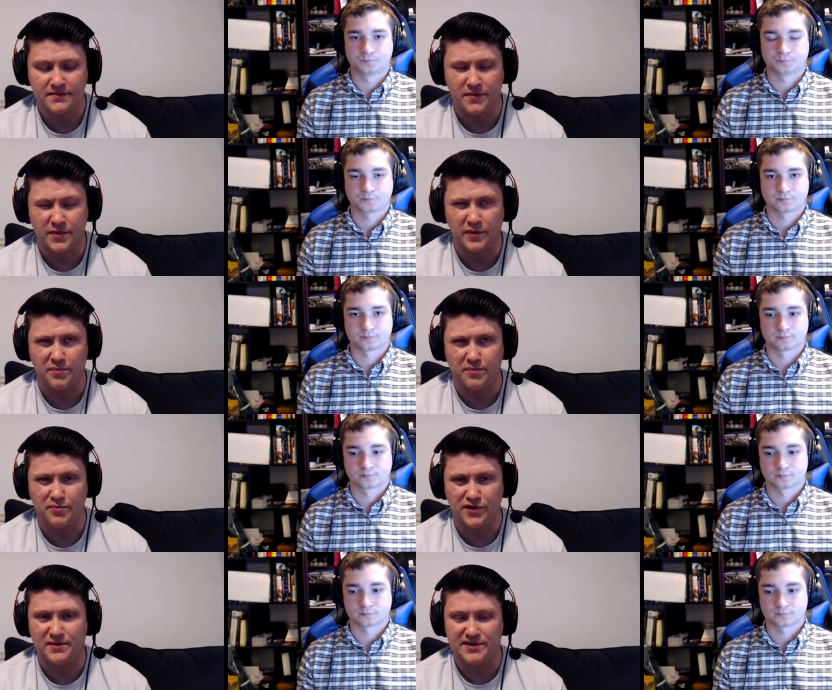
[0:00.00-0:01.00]
Speaker 1: but we were
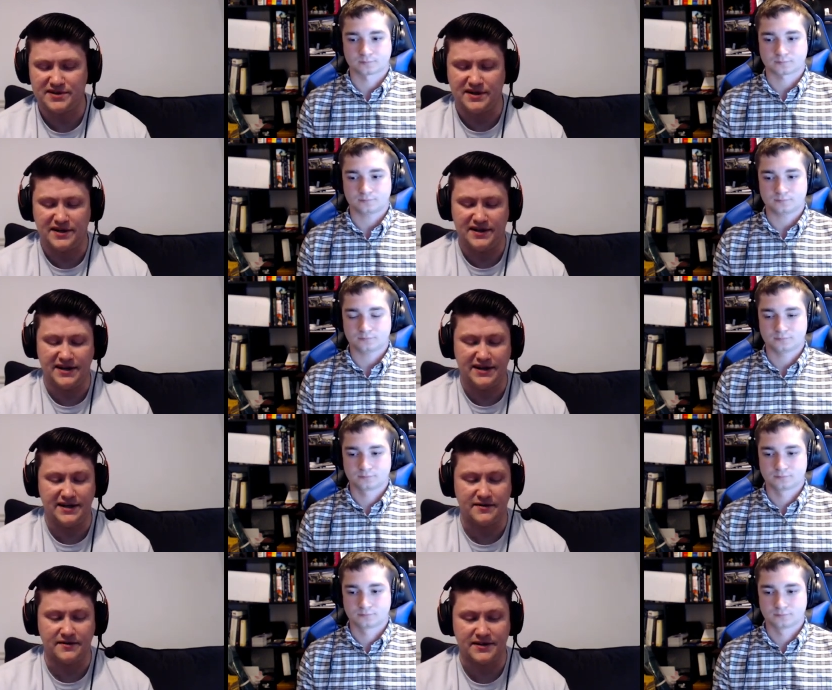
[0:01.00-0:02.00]
pretty much an
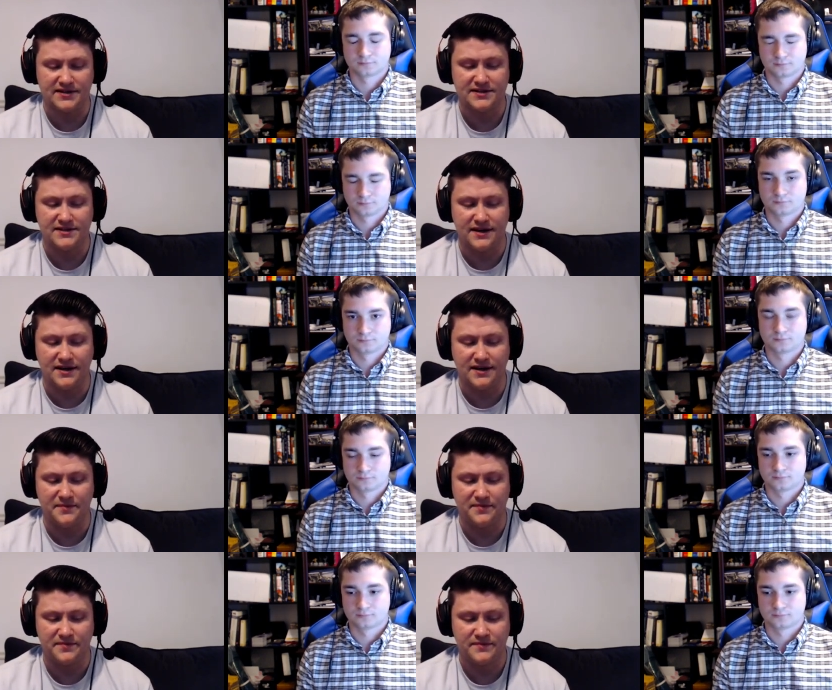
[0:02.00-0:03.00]
identical list. Um,
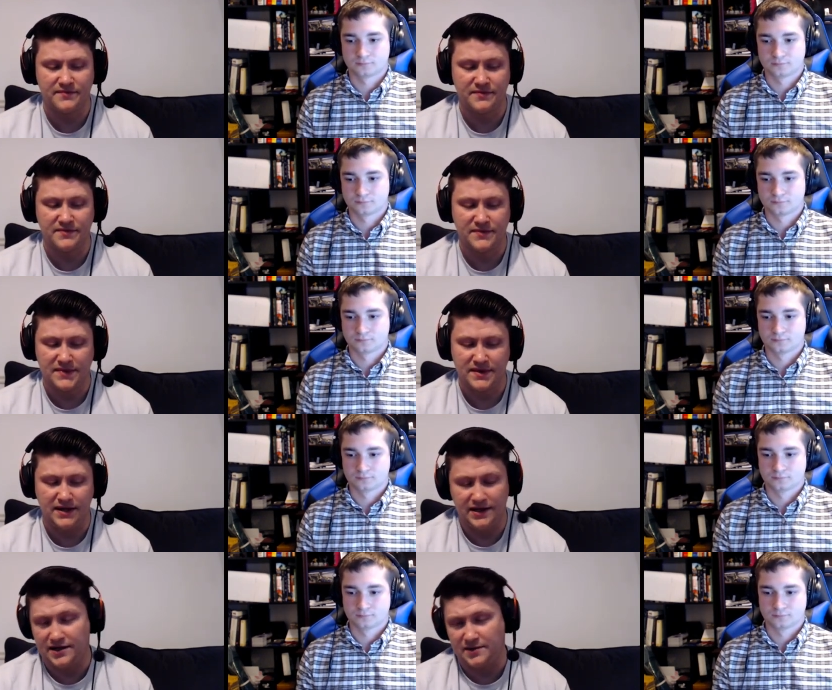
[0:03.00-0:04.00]

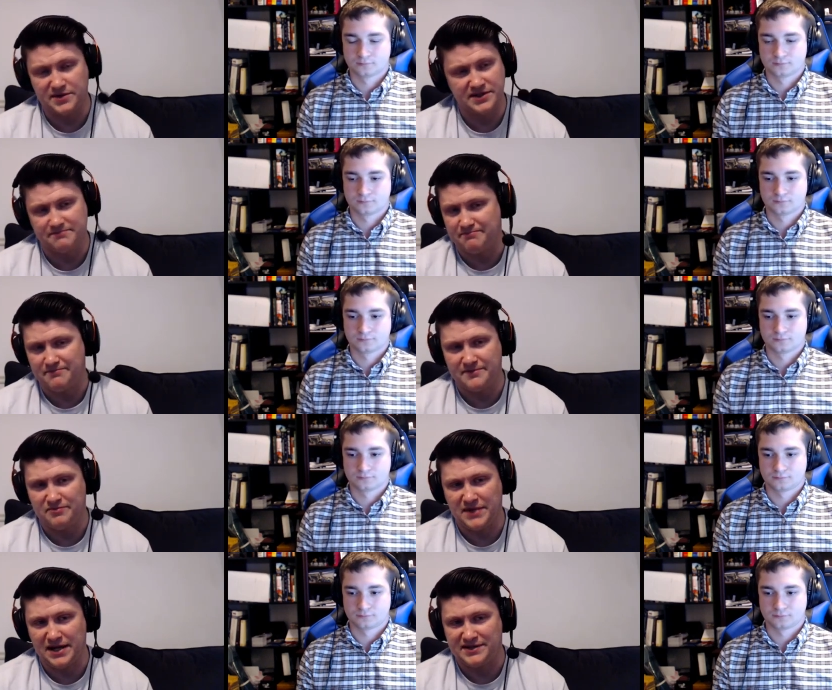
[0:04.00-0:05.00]
he ended up just
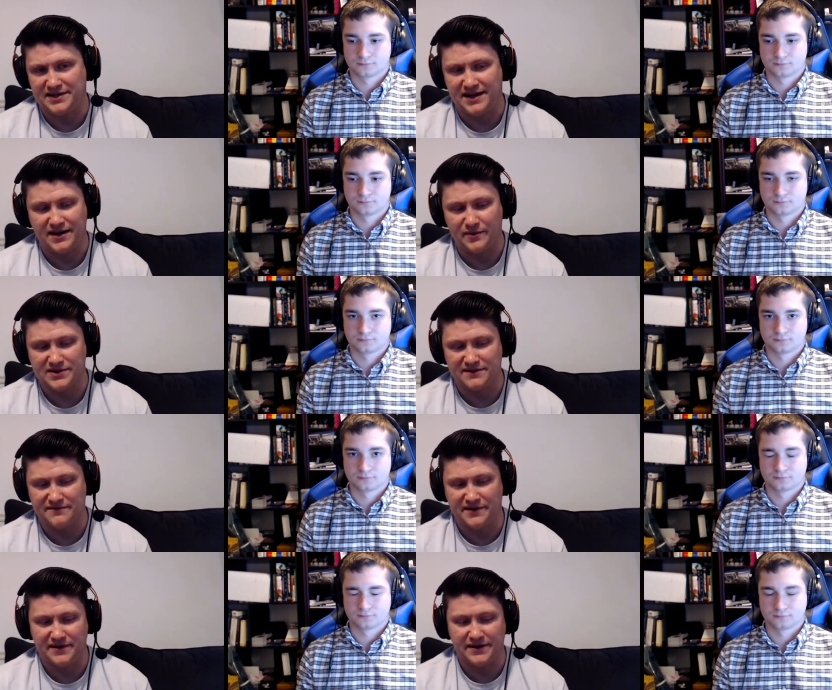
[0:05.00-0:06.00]
edging it out. It wasn't a
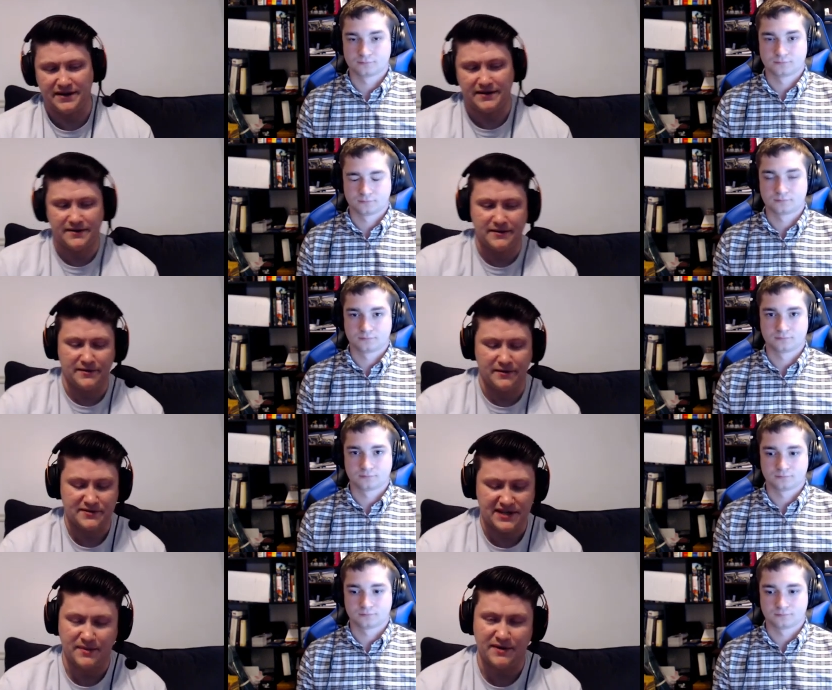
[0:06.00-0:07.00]
very like close
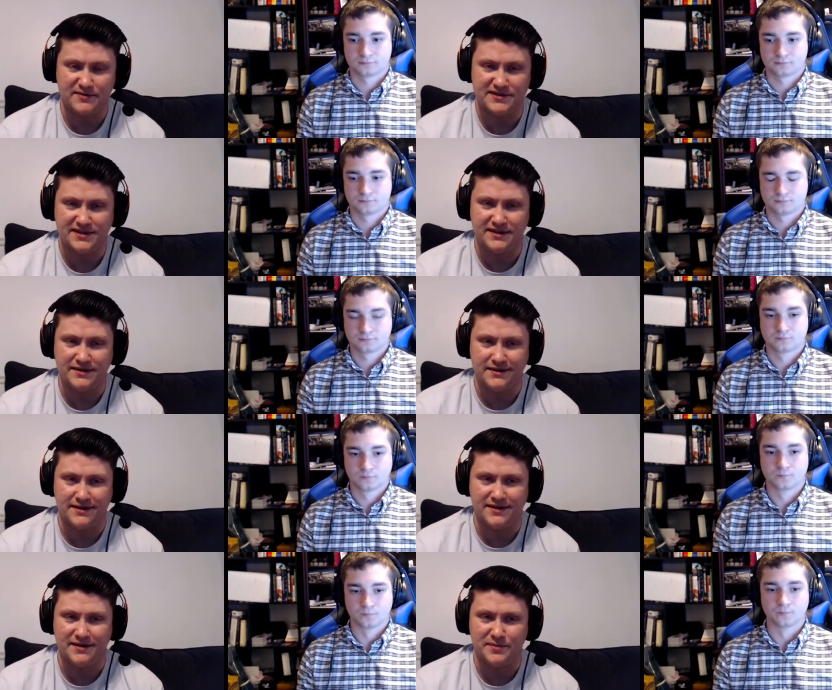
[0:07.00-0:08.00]
game, I would say, um,
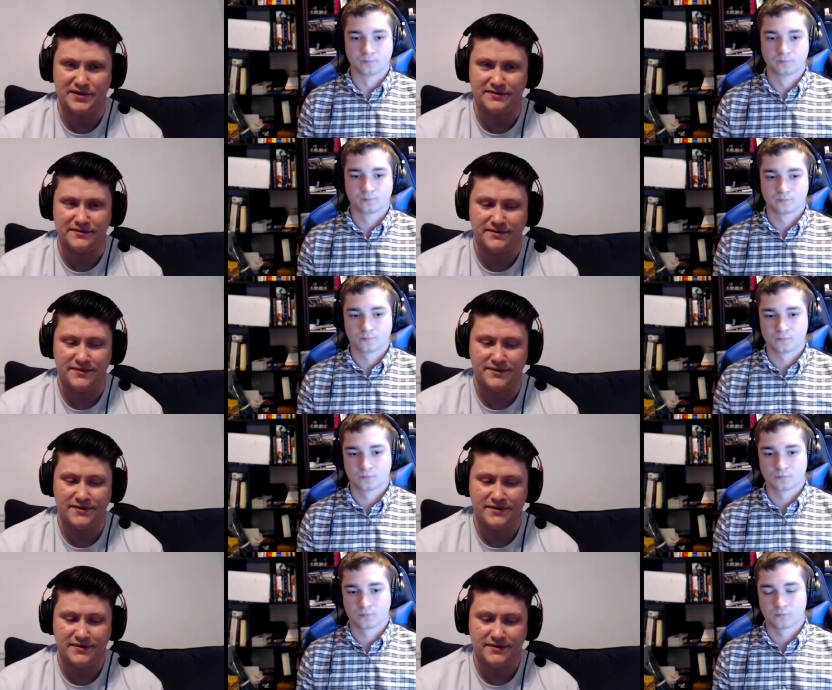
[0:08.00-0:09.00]
mm-hmm. but
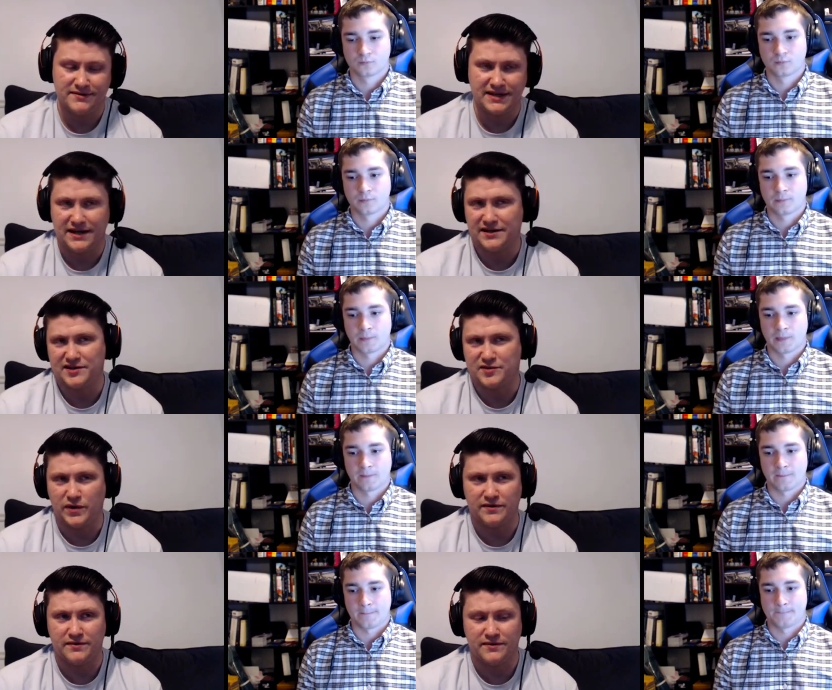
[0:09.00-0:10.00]
it's kind of just
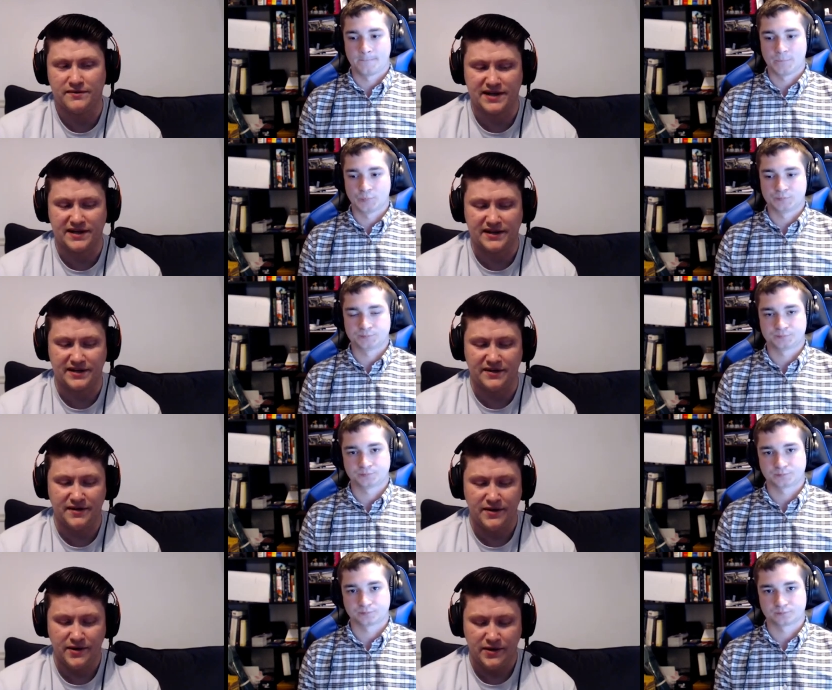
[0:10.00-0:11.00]
weird. It was kind of like
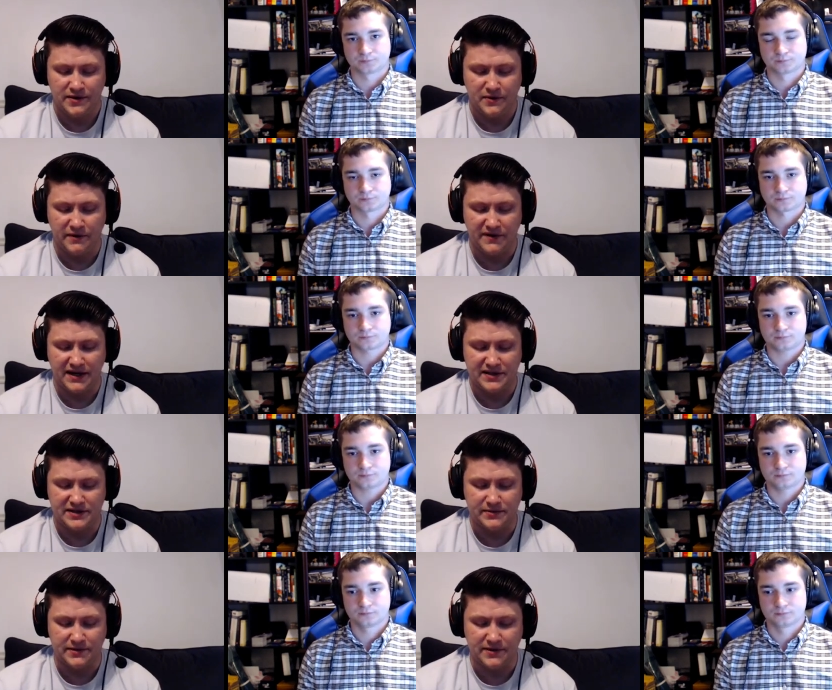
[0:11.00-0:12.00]
whoever got
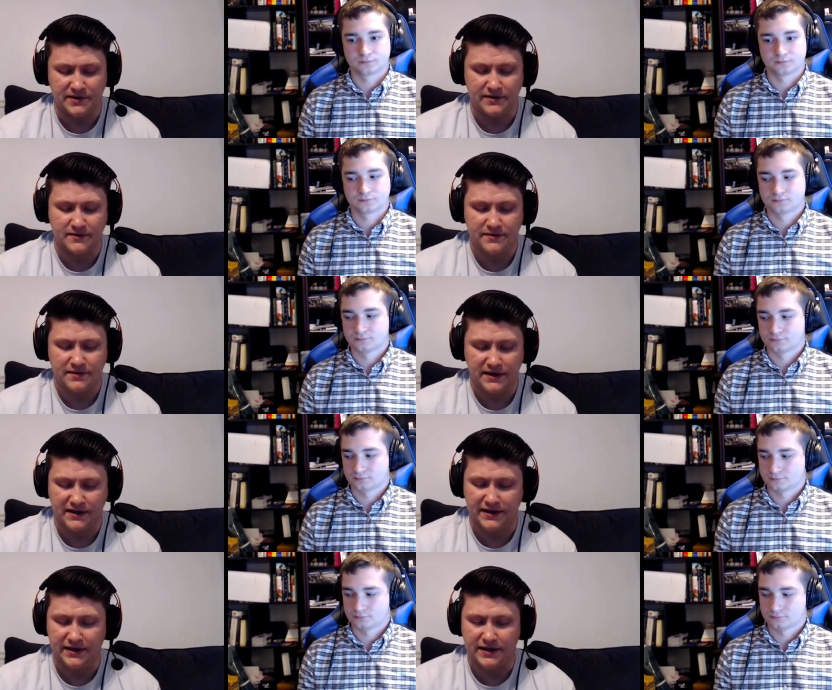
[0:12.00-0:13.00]
Duke Lard. I
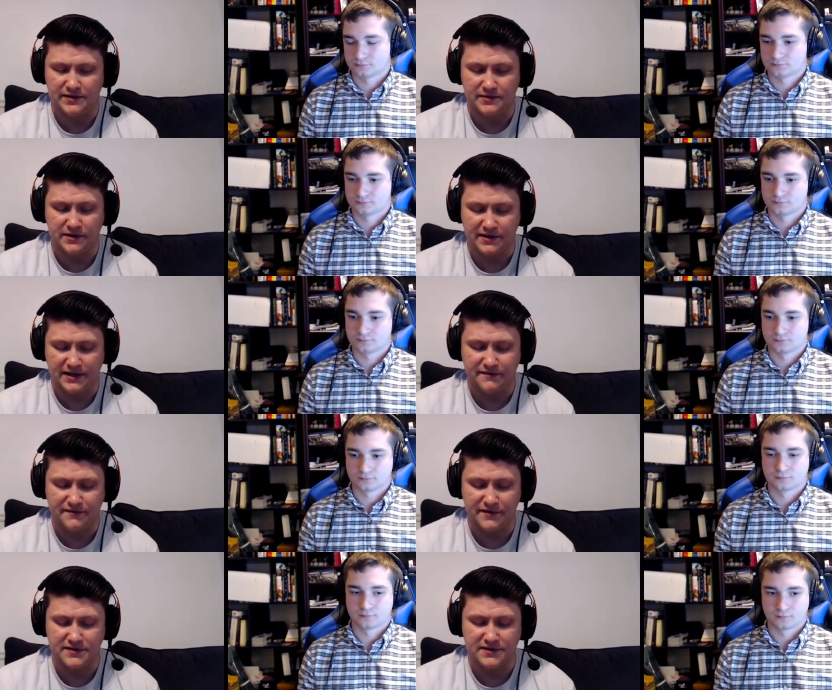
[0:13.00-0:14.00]
think he got Duke Lard down
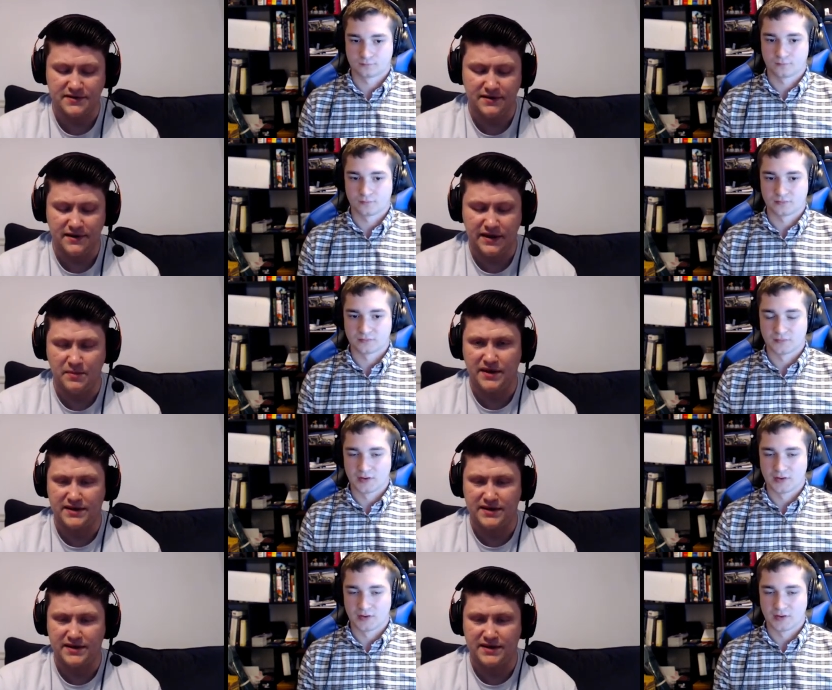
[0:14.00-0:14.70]
first, and then by the